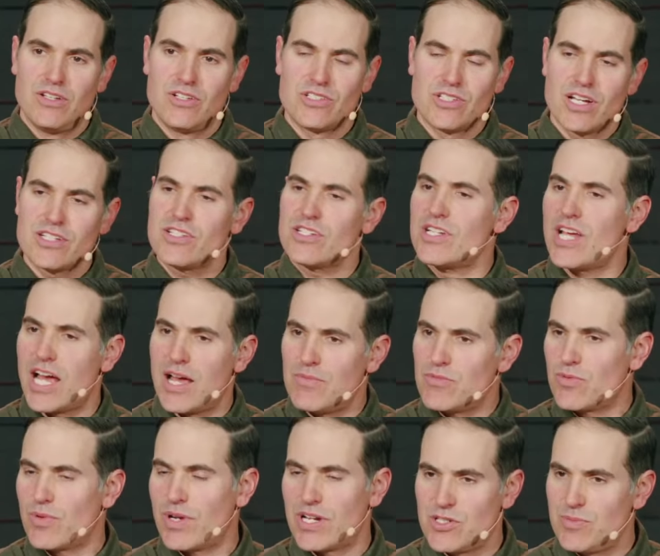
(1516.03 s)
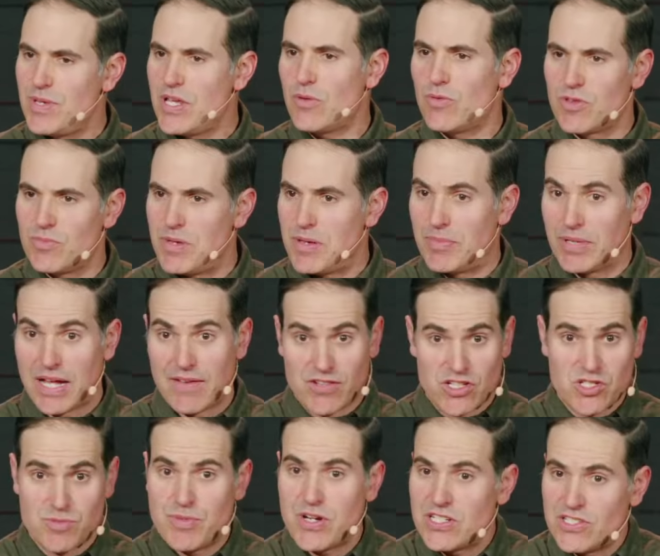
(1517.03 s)
There's lots of times when I speak with people, I've
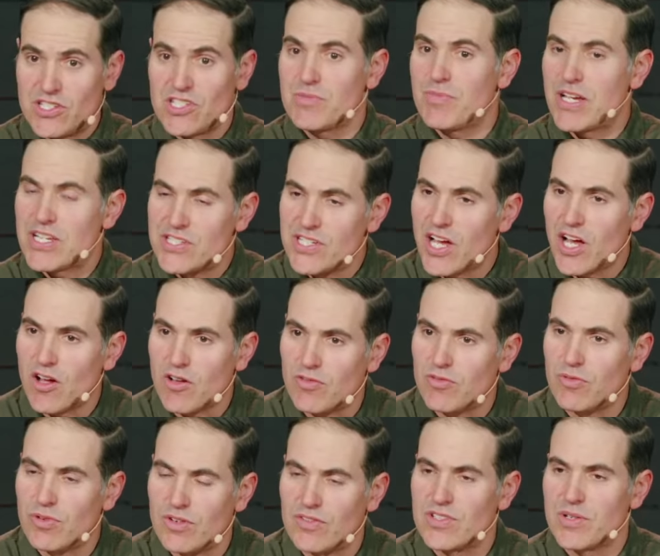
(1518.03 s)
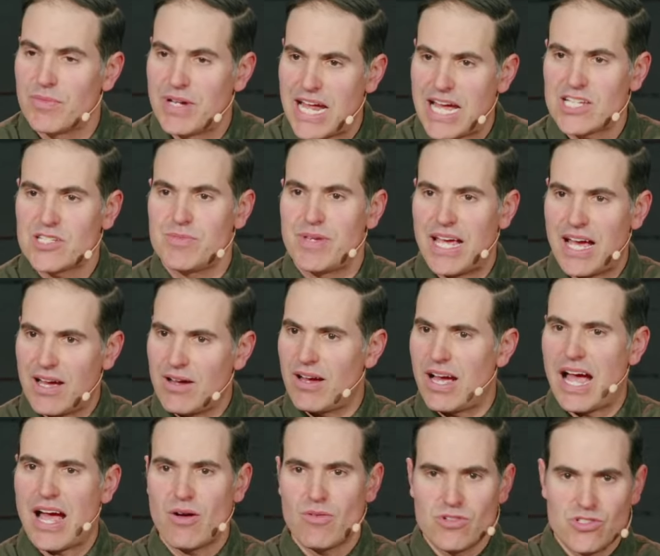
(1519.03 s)
experienced this myself, where if someone asked me, How,
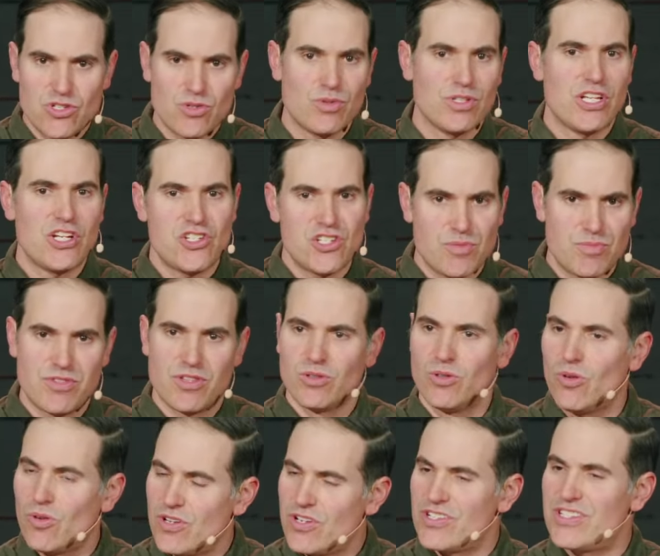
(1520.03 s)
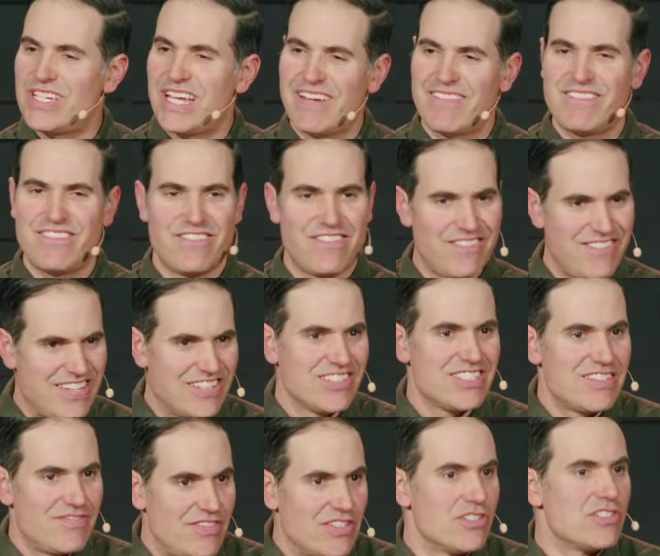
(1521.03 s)
how was your relationship with the Lord? you'd say, It
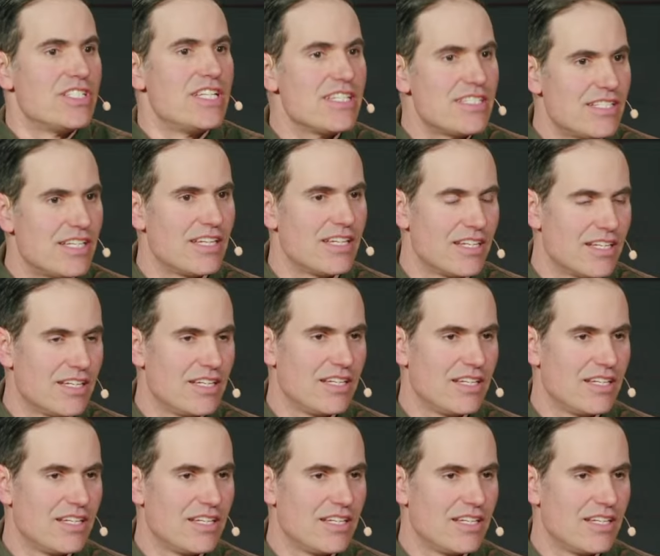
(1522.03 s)
feels, feels distant.